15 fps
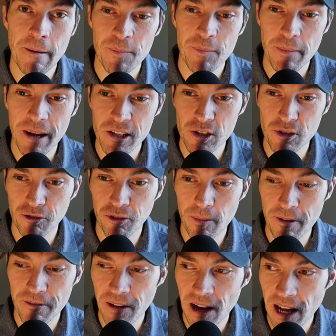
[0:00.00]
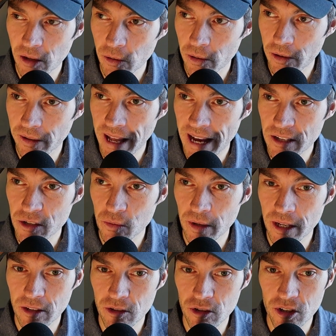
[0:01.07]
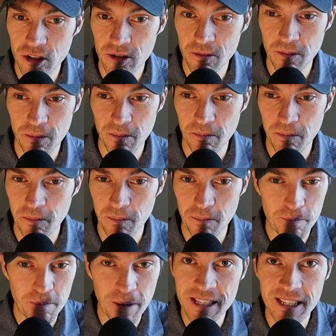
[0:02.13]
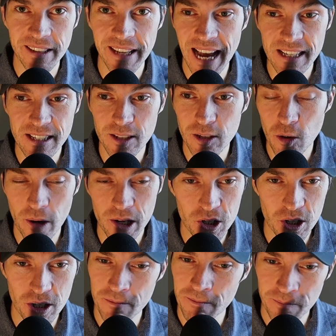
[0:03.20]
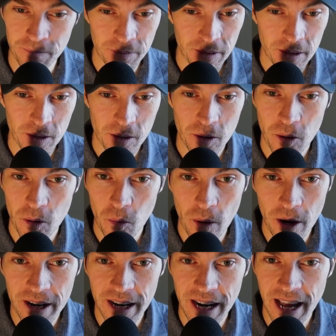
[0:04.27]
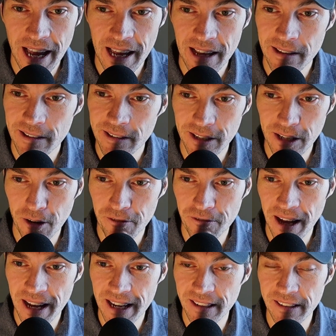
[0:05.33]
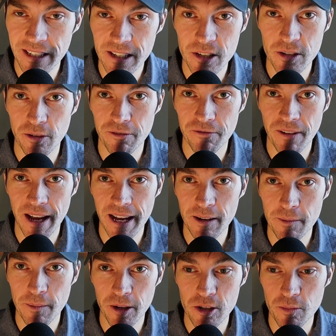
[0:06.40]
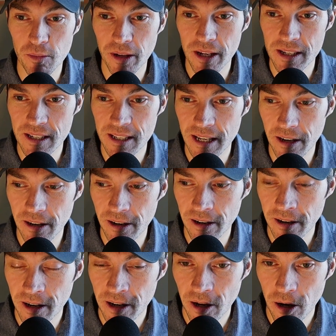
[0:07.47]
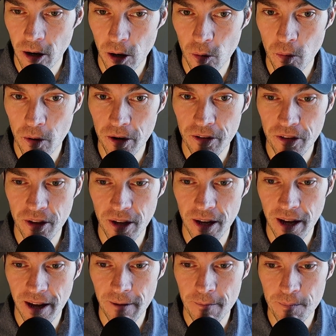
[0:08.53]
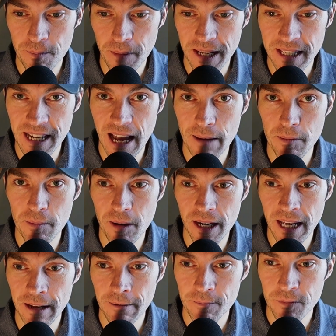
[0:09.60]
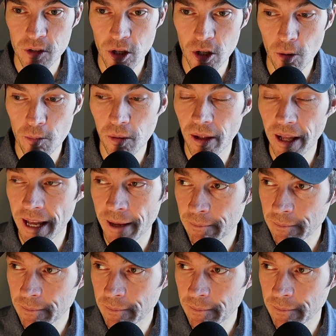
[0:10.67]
message from a follower last week just basically asking the question, where can I, find a list or find a bunch of places that are worth my time and money to go play?